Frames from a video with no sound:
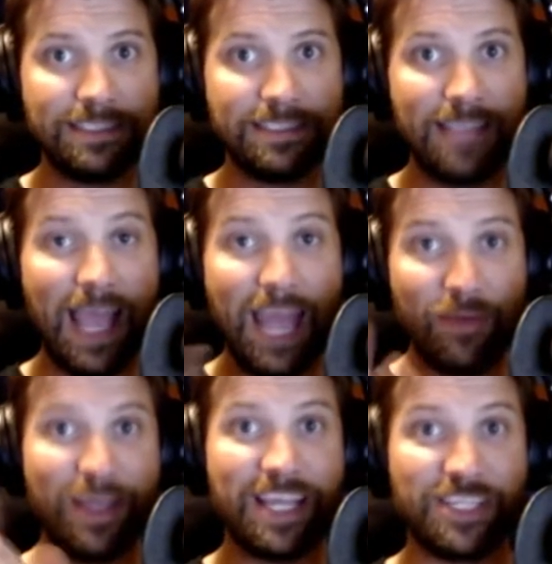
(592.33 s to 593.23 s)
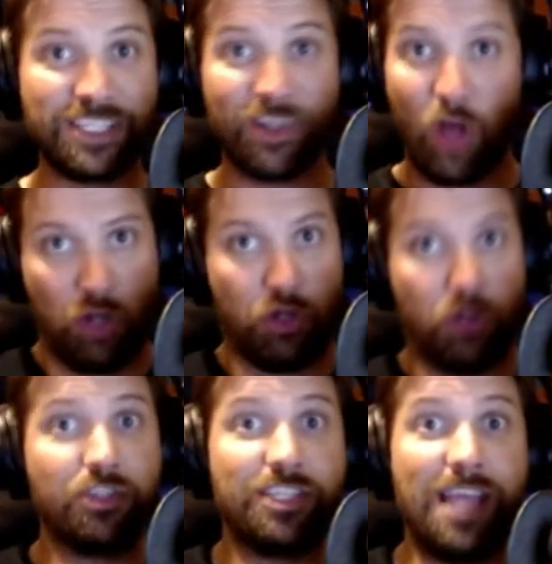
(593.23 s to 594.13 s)
And we can still
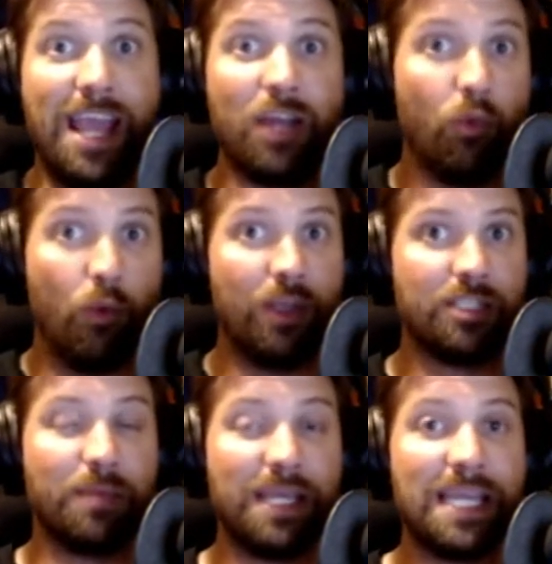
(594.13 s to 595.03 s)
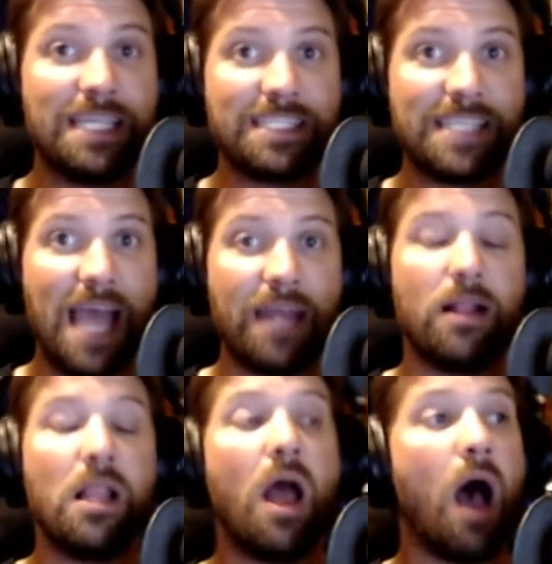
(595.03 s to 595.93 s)
understand what's being said.
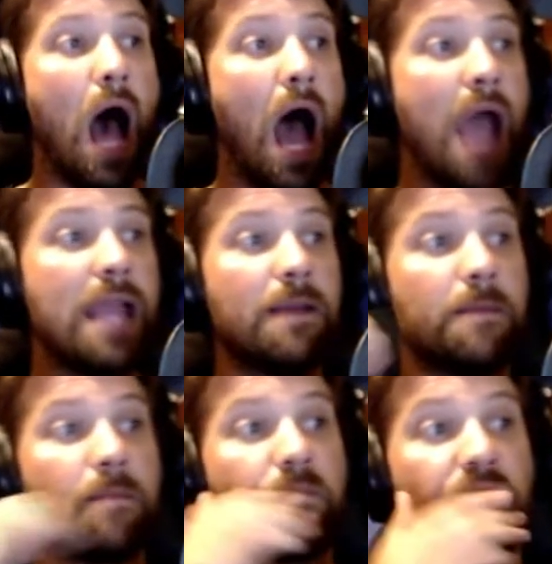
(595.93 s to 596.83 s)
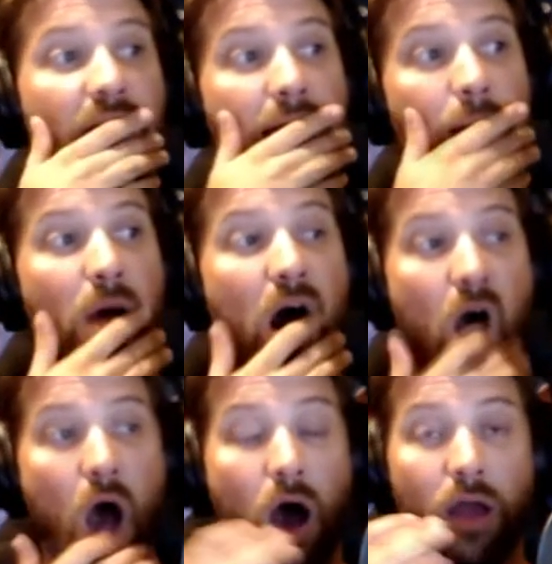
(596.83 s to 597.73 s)
I am
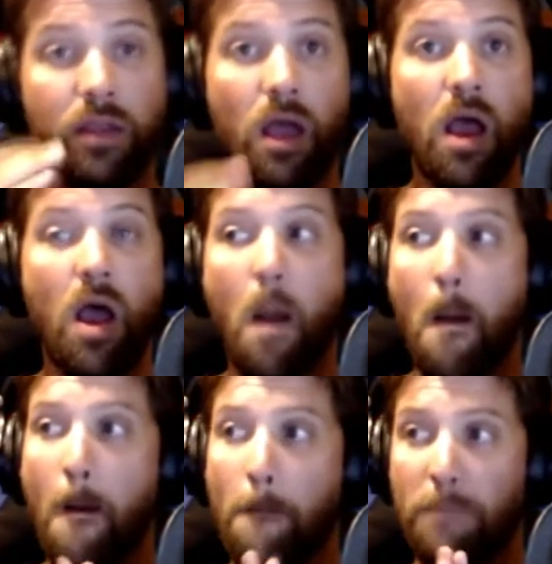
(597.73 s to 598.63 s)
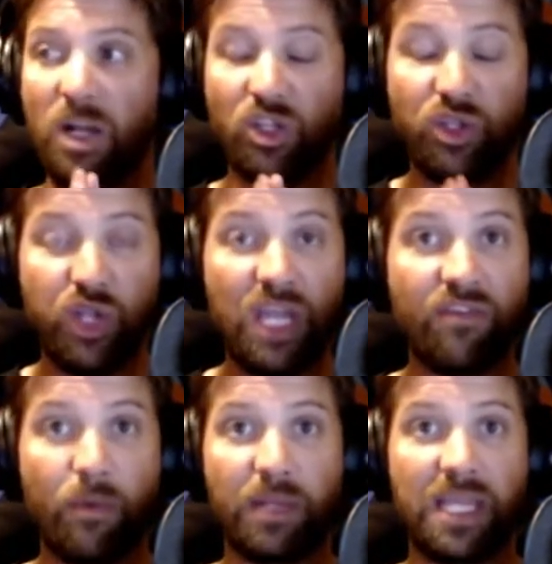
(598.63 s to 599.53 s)
un
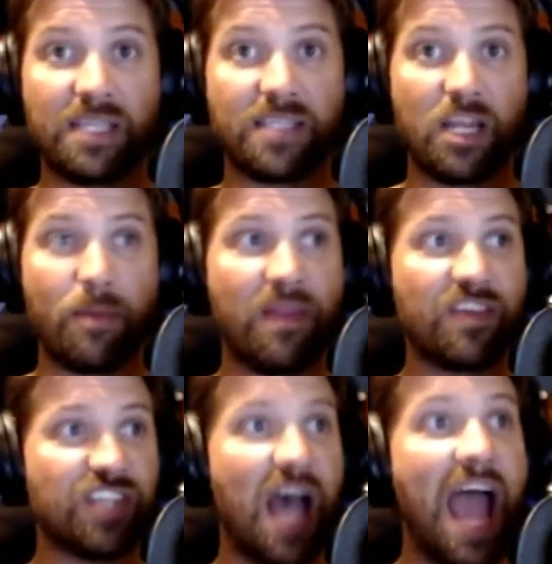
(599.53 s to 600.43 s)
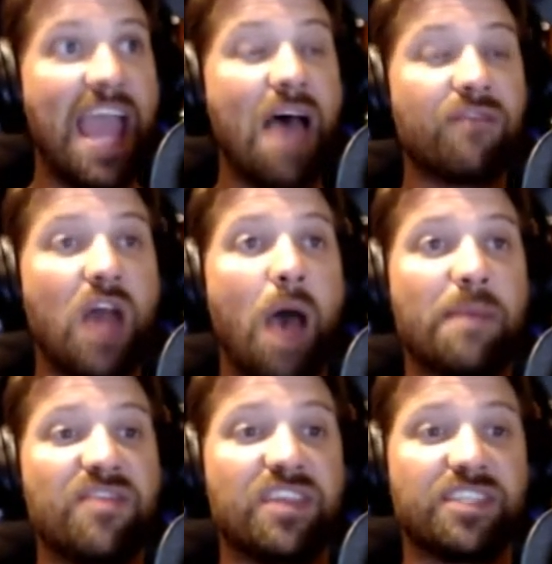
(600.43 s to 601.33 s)
unbelievably excited about this. I have not
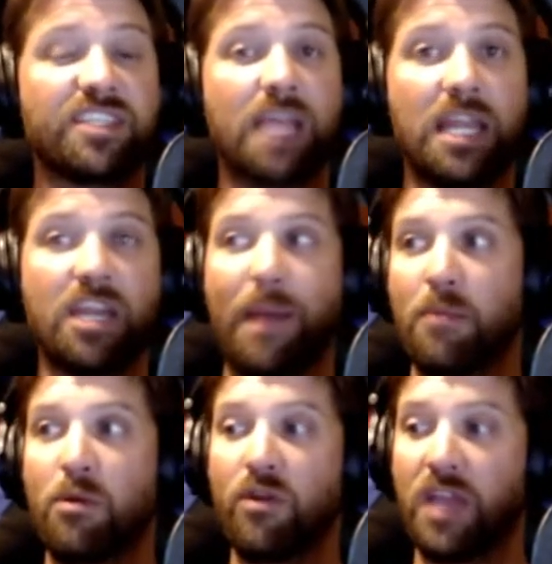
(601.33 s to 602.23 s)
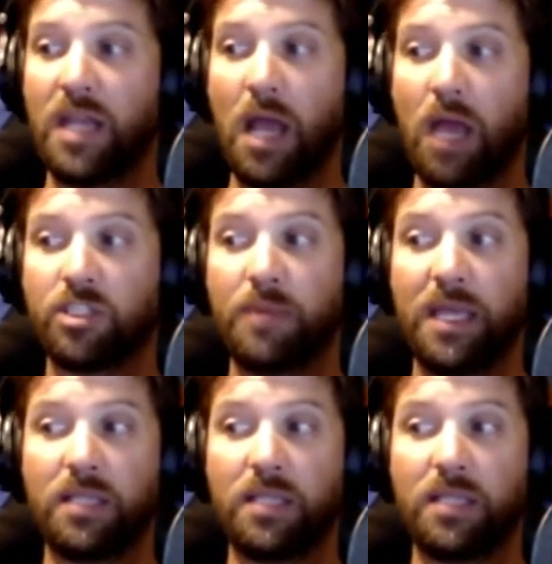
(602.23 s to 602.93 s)
been this excited about a movie announcement